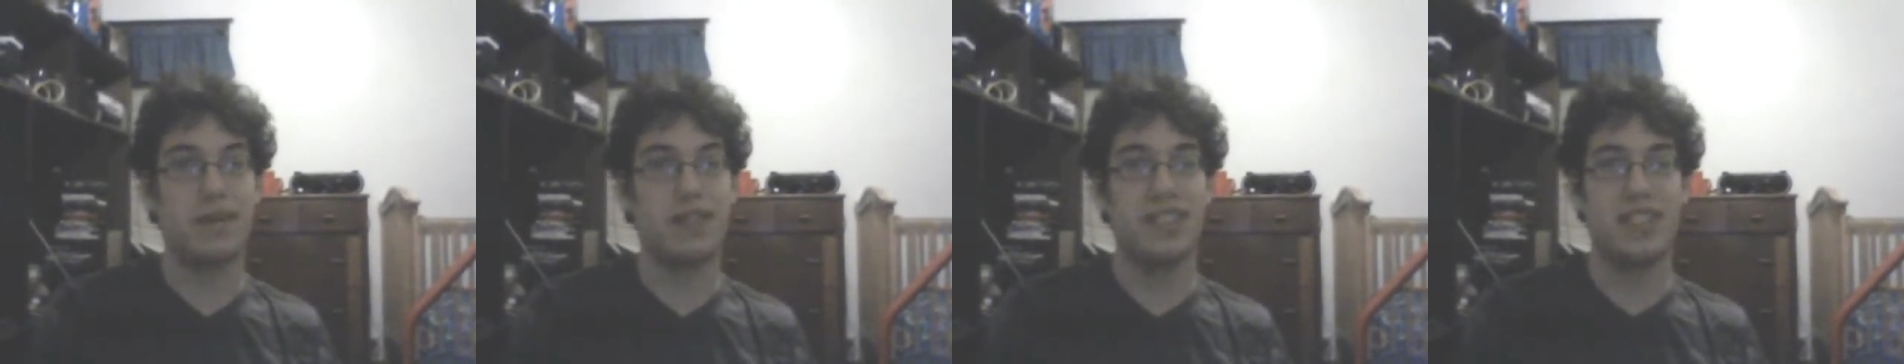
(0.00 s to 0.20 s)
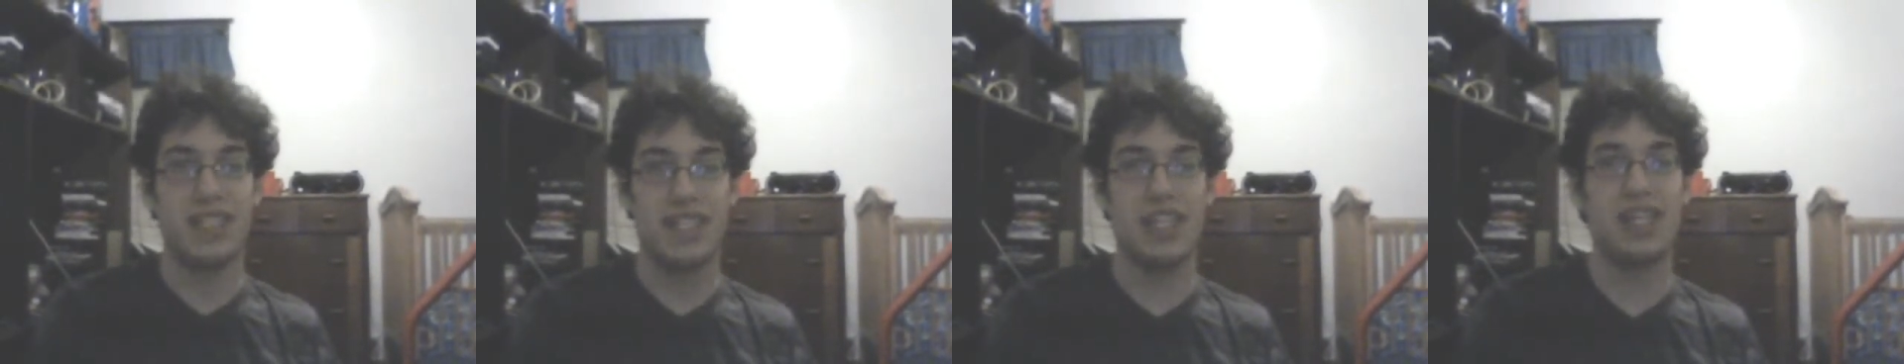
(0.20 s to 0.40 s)

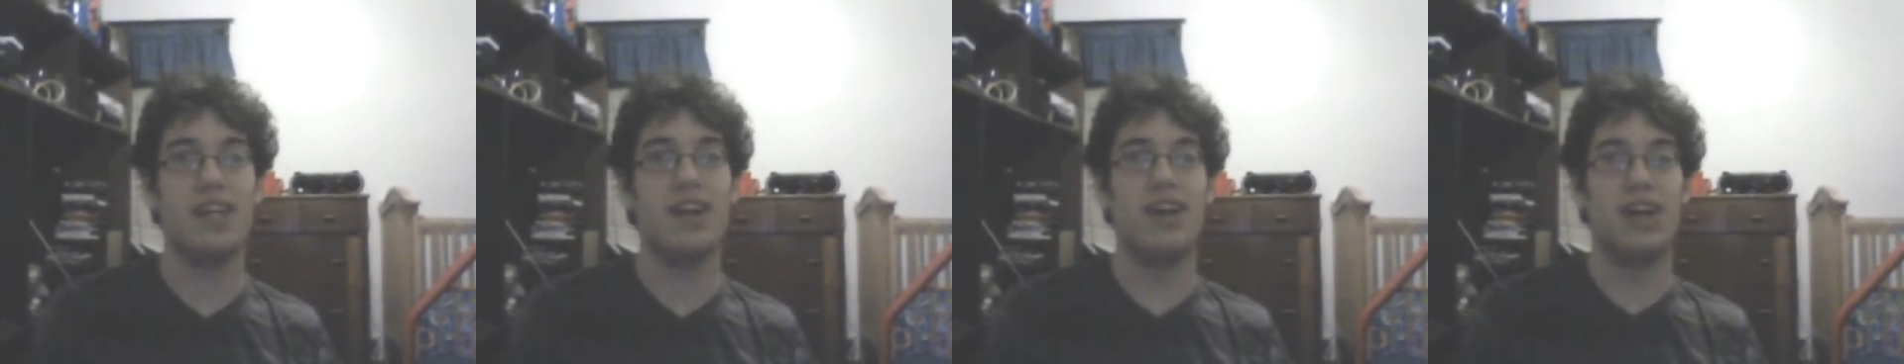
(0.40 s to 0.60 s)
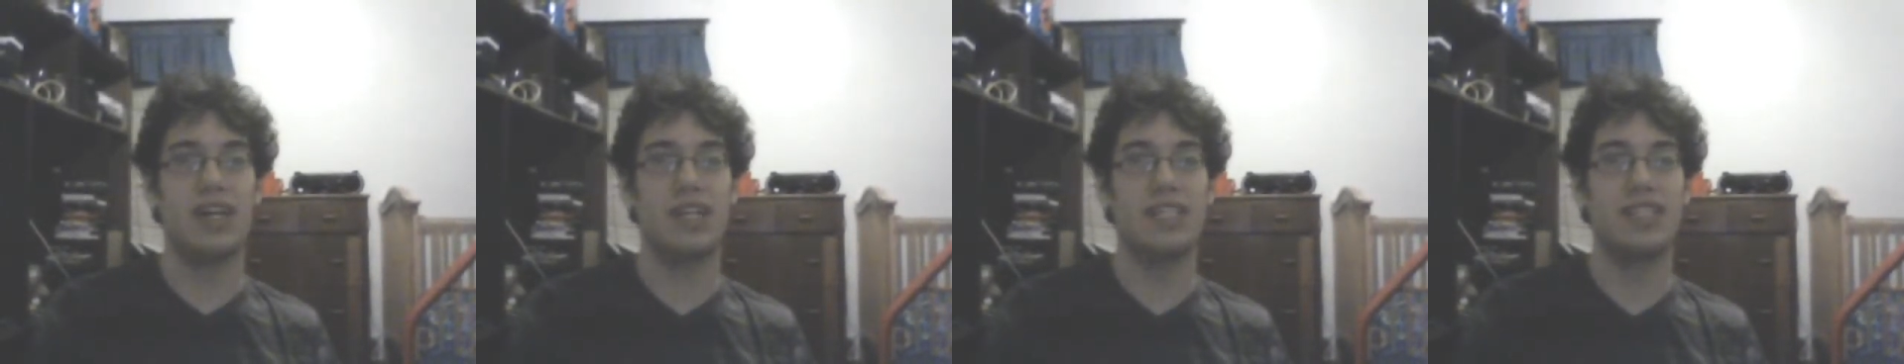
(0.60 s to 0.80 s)
because he
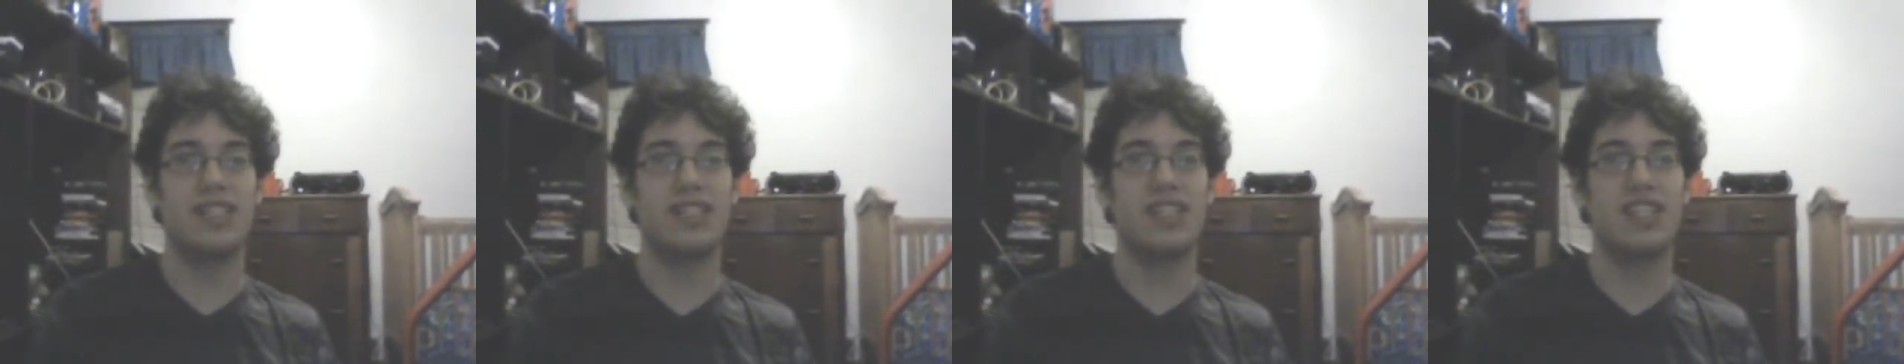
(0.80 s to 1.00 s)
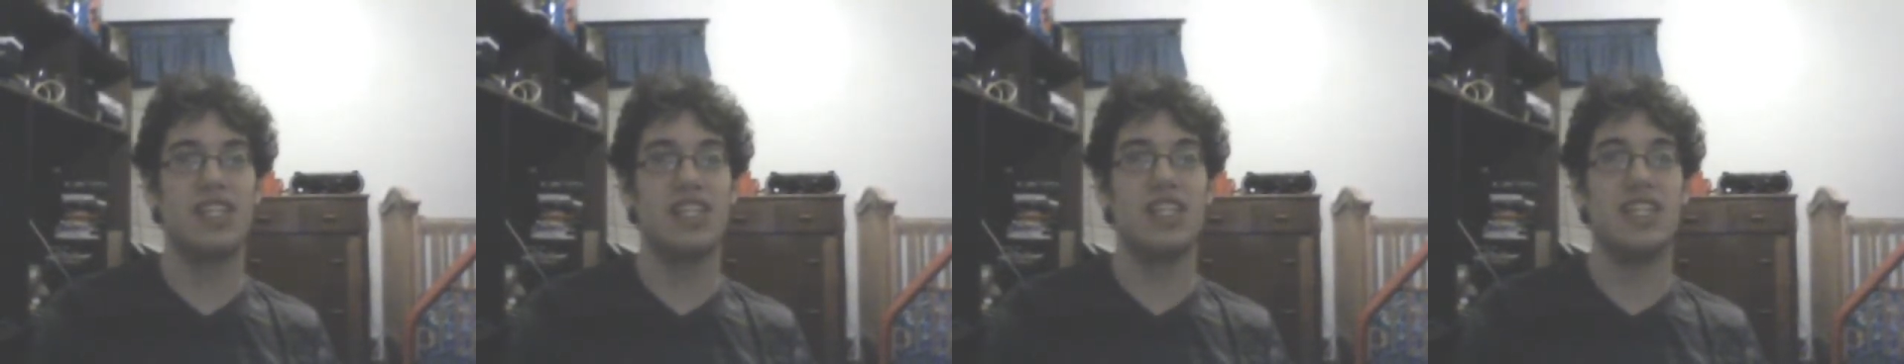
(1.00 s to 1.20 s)
did
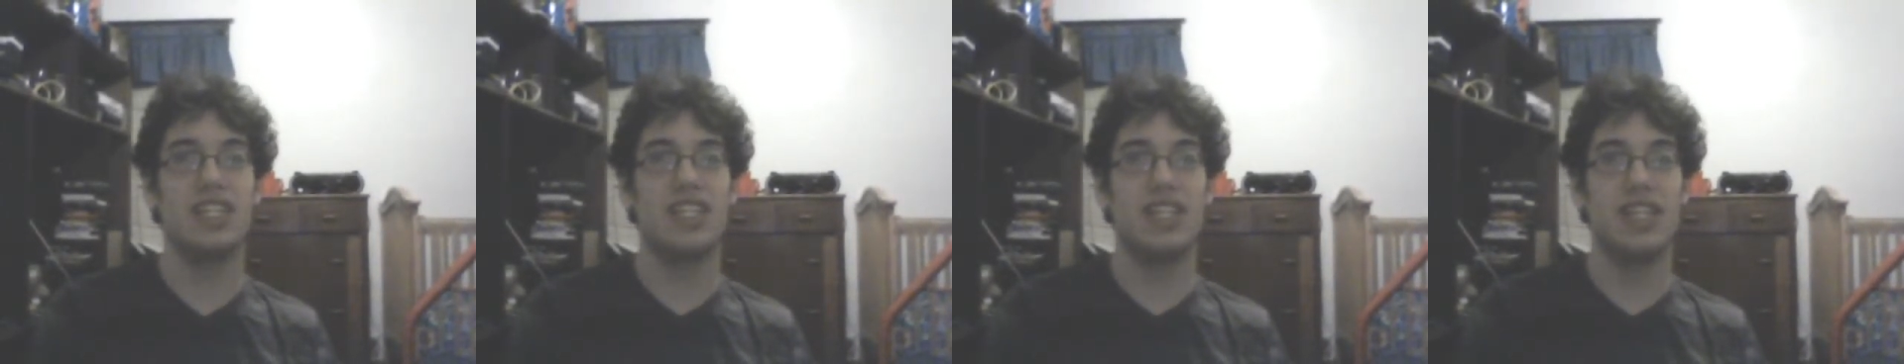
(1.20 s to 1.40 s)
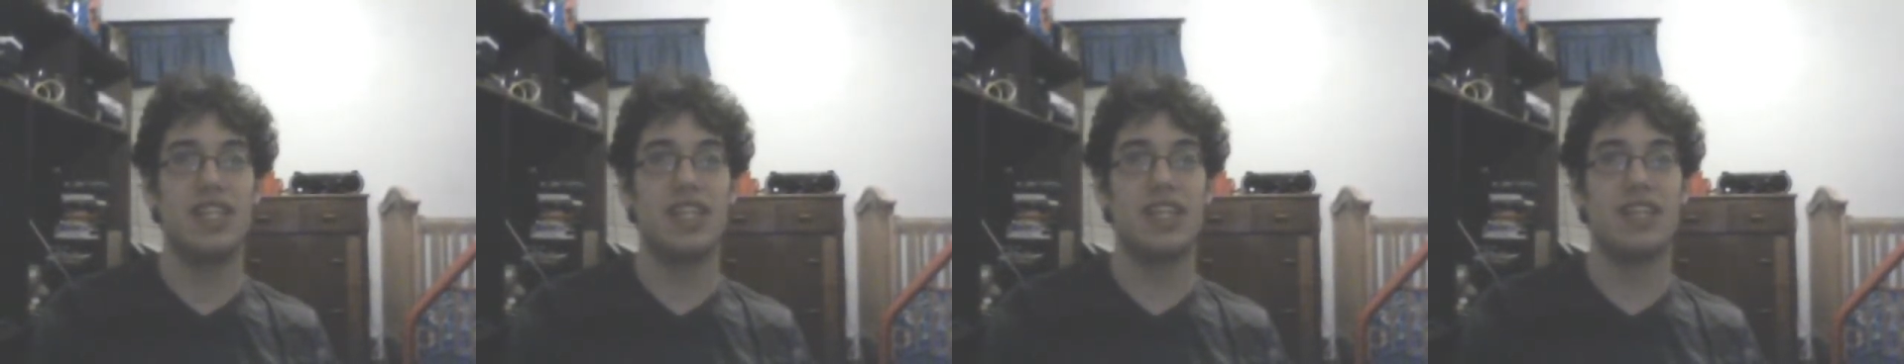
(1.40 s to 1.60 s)
honestly,
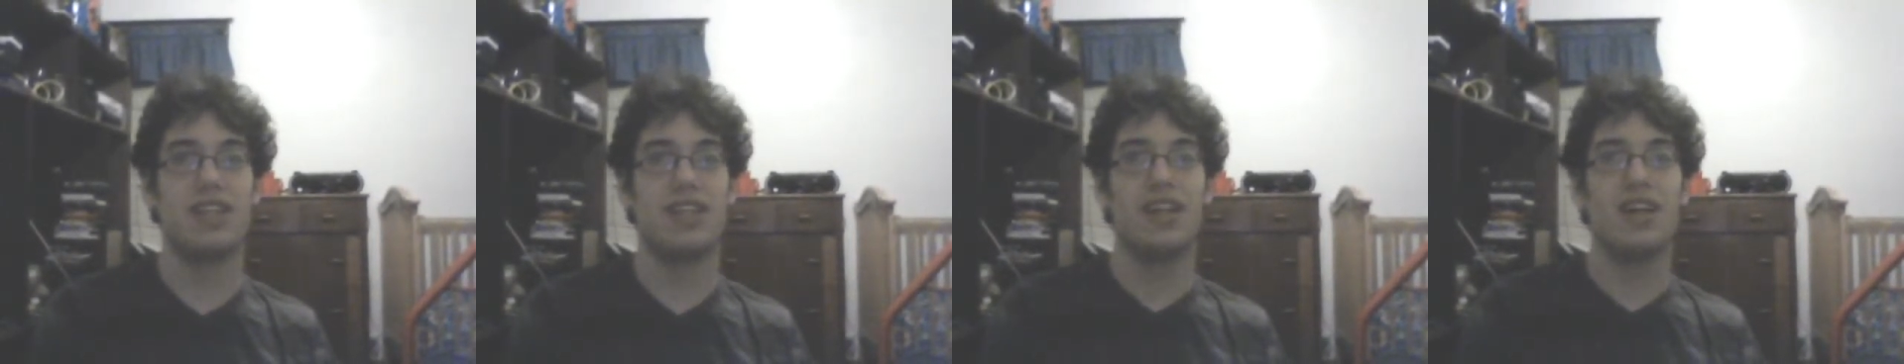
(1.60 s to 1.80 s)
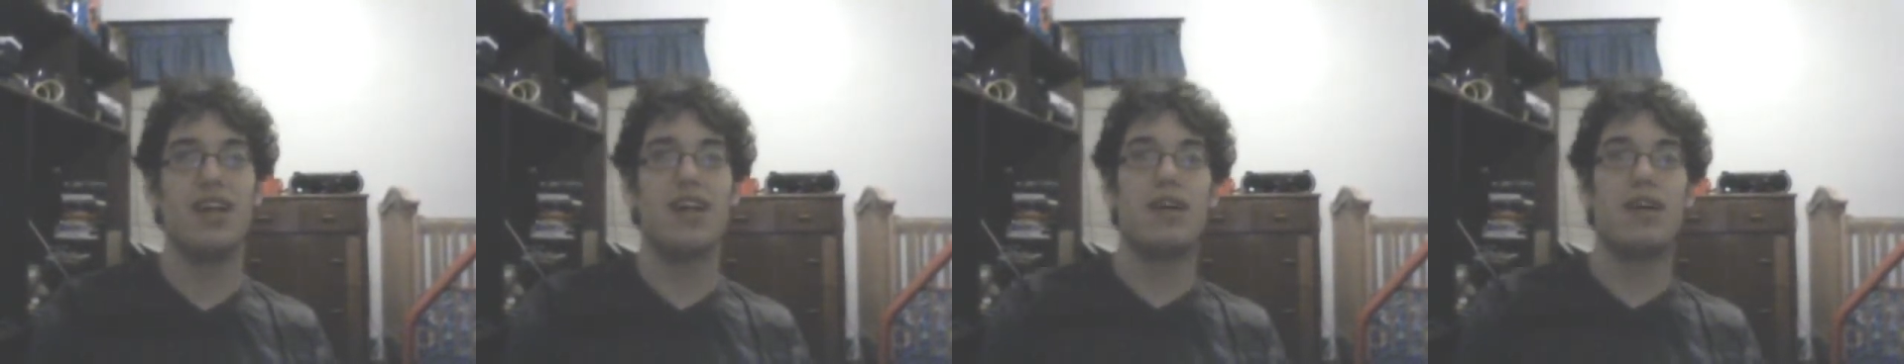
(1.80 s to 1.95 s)
he did it